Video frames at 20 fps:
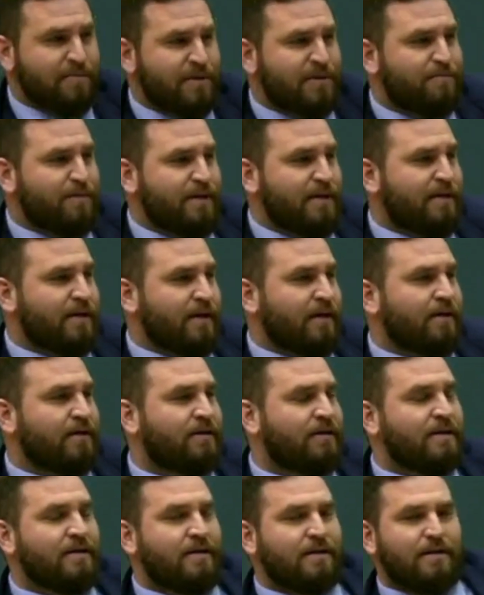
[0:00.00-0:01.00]
Speaker.
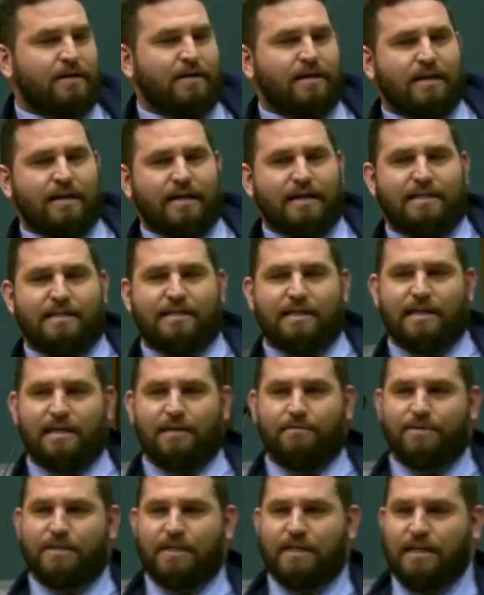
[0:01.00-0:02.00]
It
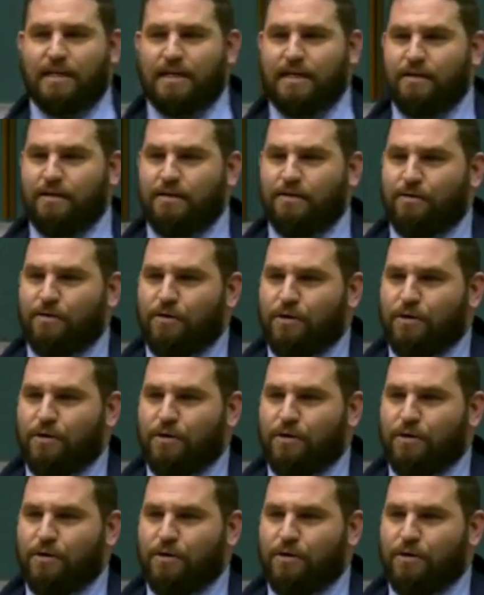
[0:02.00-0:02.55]
seems he's